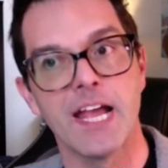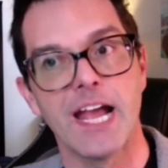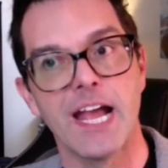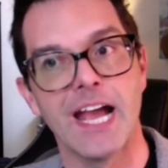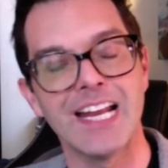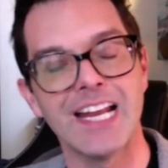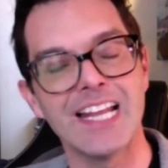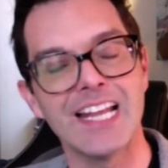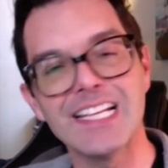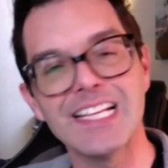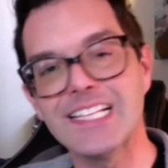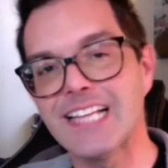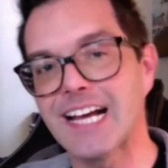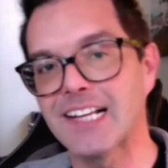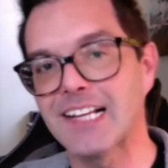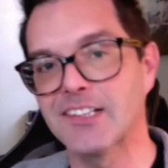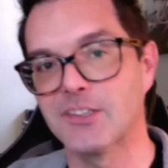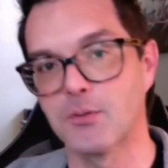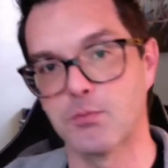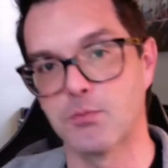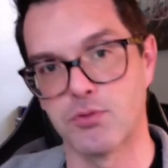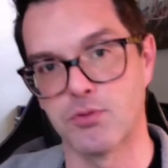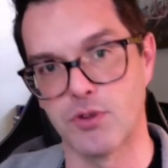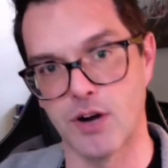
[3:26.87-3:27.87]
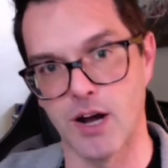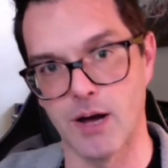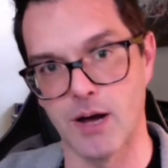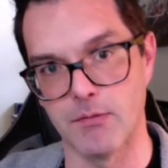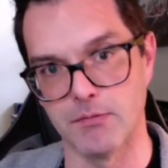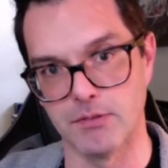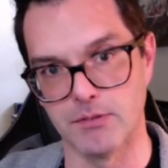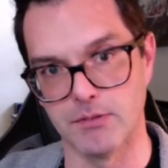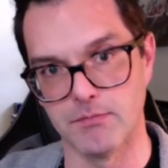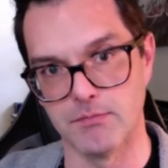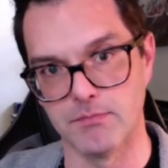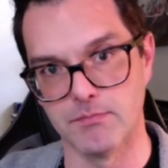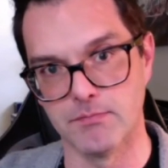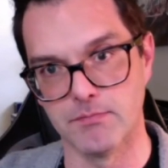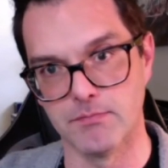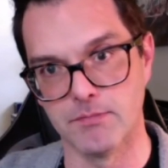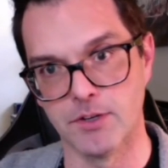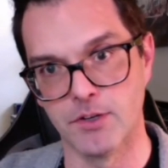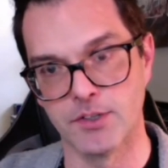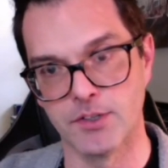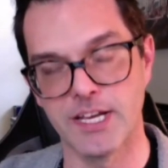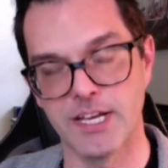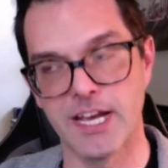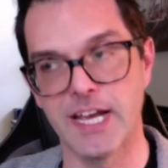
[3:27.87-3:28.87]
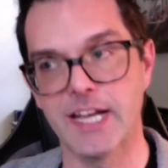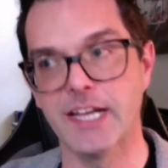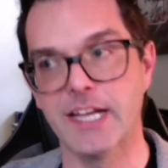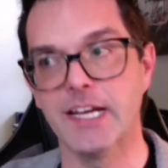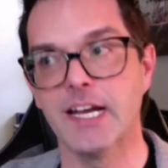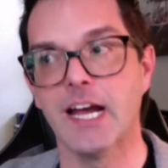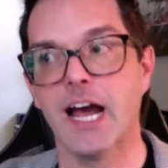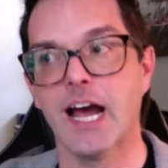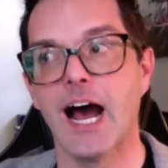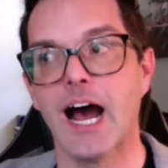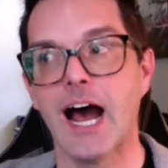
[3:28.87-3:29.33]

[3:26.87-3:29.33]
And I think that's the problem. Okay,